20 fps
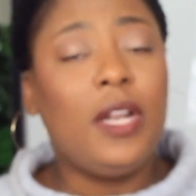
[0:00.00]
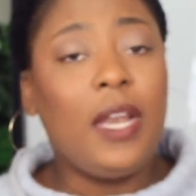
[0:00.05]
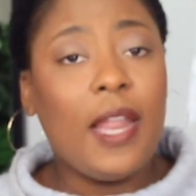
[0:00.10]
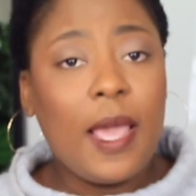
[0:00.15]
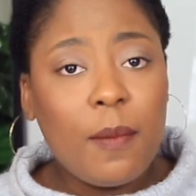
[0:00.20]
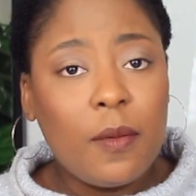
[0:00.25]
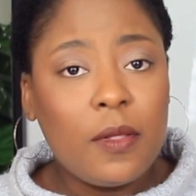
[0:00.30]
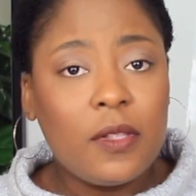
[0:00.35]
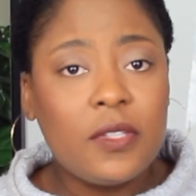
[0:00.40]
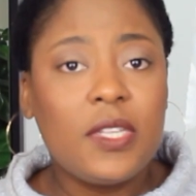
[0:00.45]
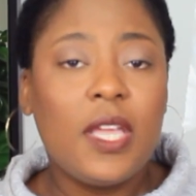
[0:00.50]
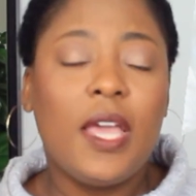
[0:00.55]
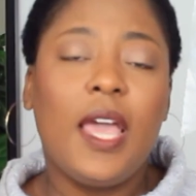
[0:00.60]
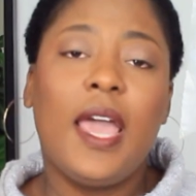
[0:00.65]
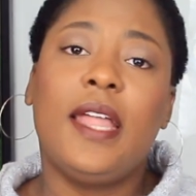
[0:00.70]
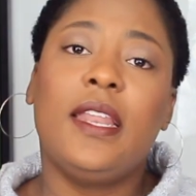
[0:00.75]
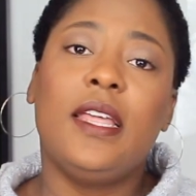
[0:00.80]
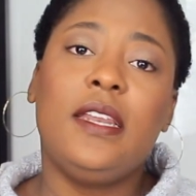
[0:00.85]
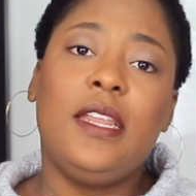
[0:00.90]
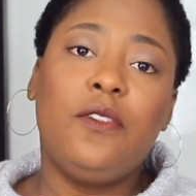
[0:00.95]
labels,
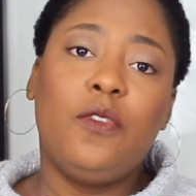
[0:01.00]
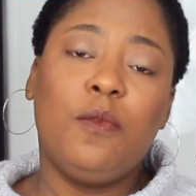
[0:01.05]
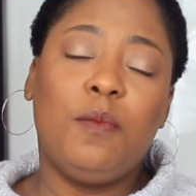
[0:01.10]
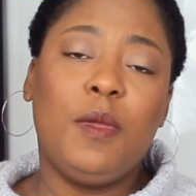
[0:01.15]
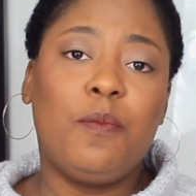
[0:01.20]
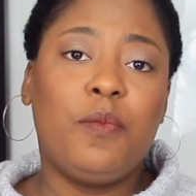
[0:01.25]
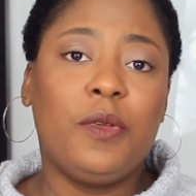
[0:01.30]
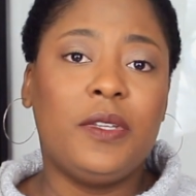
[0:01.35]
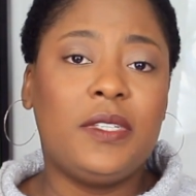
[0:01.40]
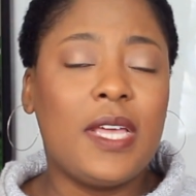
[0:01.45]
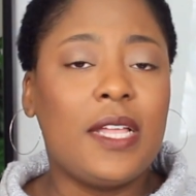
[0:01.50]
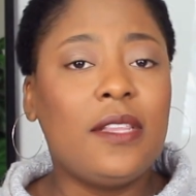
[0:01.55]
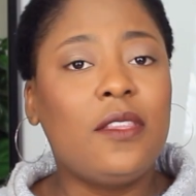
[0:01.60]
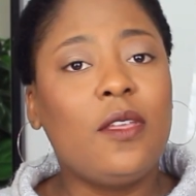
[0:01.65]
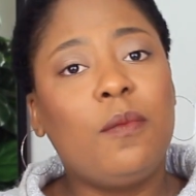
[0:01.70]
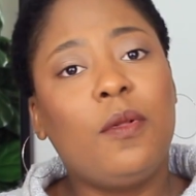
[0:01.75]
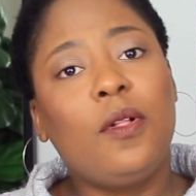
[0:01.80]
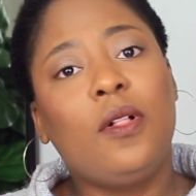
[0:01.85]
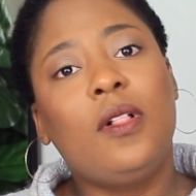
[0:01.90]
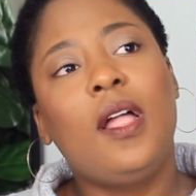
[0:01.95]
and they need to be
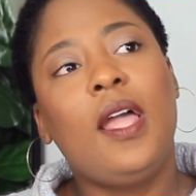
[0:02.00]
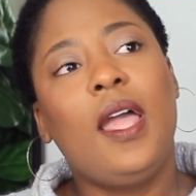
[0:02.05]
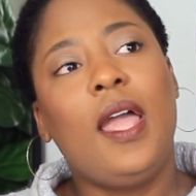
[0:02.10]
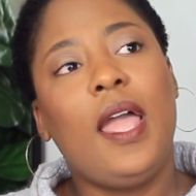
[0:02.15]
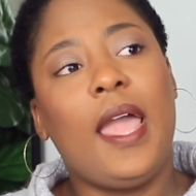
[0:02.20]
presentable.